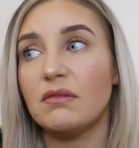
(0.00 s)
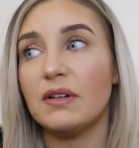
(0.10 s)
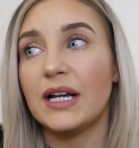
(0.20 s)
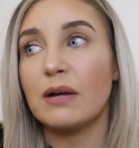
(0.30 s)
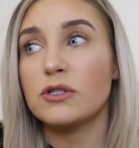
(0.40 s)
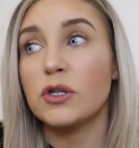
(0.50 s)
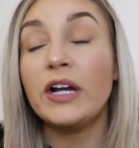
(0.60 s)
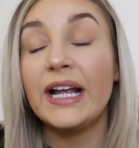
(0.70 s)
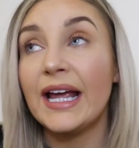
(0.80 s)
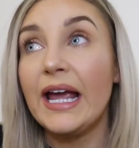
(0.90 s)
I was
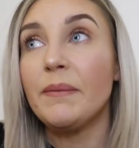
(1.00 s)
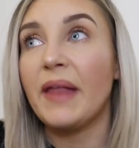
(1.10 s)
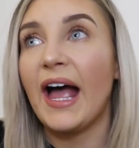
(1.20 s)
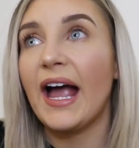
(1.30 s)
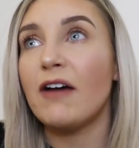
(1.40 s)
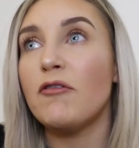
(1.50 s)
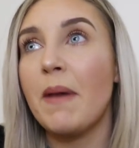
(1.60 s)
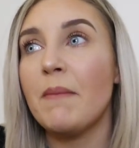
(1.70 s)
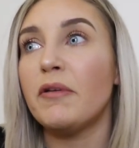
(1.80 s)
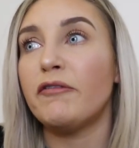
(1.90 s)
looking at him like, I
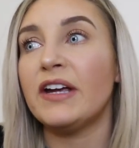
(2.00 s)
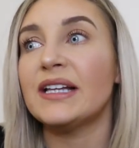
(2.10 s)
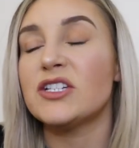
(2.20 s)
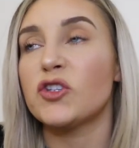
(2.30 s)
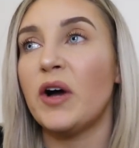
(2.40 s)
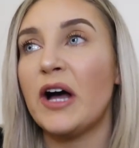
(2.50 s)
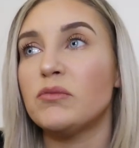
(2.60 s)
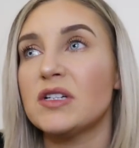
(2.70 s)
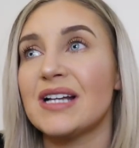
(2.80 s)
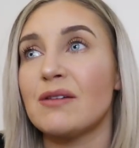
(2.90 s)
remember feeling so
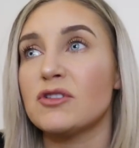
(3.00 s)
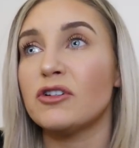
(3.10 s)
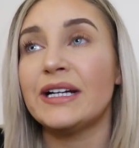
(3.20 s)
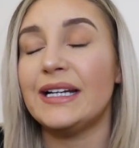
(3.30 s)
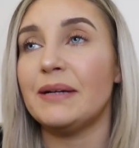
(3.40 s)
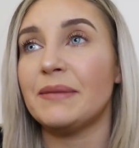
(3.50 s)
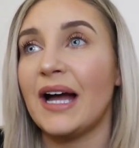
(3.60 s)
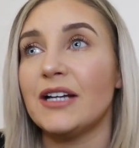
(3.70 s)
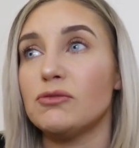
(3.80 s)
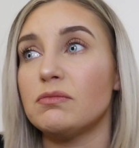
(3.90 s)
helpless, and I was looking at him
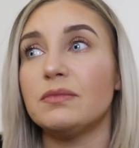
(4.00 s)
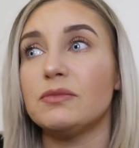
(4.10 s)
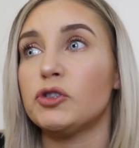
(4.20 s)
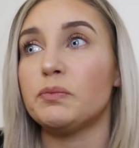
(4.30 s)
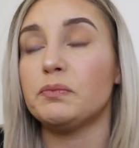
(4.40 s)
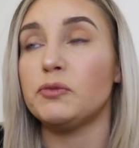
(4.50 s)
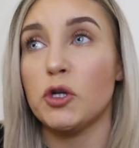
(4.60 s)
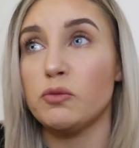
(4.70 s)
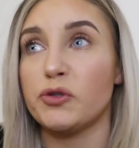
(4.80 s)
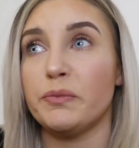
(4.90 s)
like,
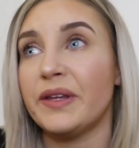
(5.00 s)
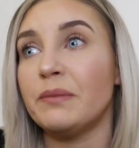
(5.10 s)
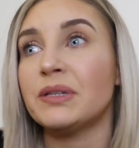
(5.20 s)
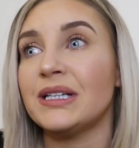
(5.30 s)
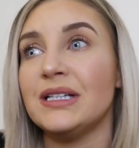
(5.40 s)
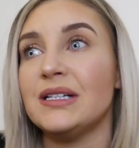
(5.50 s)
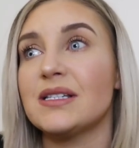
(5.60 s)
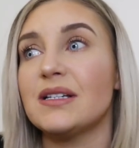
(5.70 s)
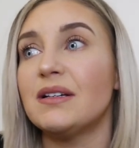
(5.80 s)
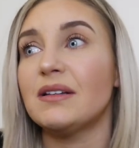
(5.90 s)
do something
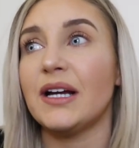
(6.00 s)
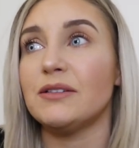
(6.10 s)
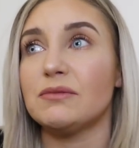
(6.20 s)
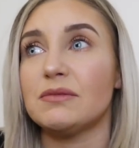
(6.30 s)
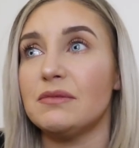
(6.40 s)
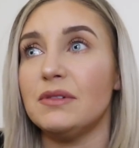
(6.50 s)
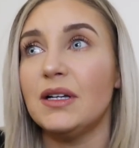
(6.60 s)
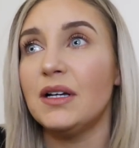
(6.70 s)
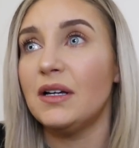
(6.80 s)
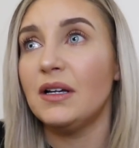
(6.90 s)
please, like
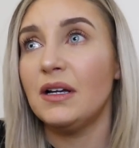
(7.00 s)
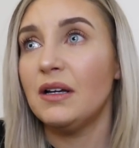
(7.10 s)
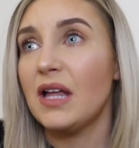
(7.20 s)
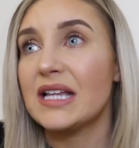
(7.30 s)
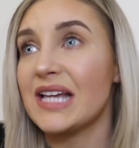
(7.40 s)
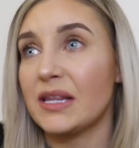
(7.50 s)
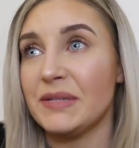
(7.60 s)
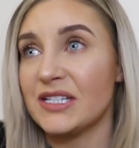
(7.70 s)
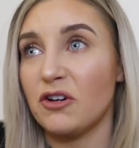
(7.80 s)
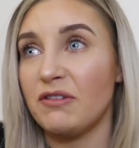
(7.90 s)
tell him
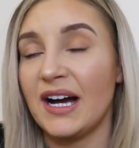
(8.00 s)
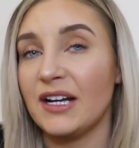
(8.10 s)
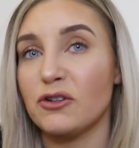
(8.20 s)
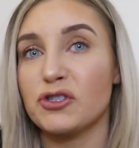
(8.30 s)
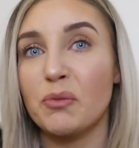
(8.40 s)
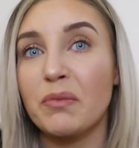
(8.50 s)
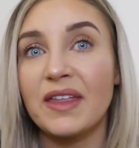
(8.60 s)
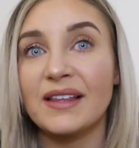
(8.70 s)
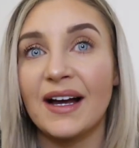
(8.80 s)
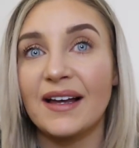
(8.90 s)
he's not right or
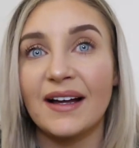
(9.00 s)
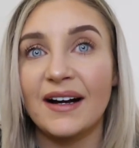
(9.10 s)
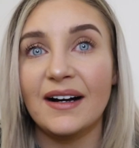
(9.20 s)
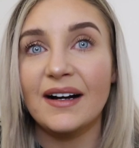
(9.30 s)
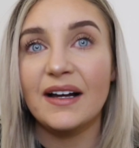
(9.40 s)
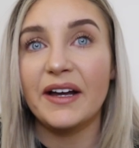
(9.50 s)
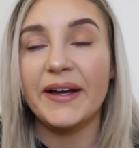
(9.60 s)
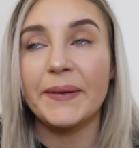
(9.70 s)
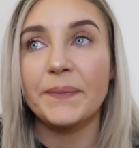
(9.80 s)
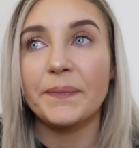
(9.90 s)
something like that.
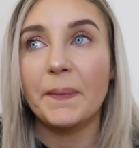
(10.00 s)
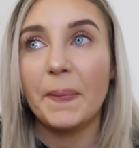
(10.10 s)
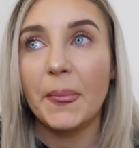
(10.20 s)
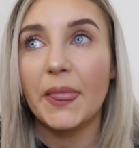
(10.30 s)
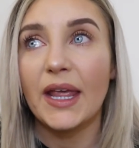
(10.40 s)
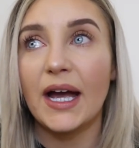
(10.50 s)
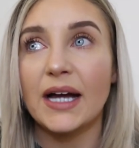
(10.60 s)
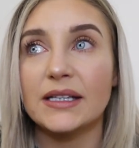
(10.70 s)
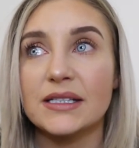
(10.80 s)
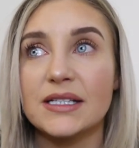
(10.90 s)

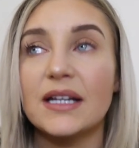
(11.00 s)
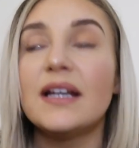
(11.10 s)
And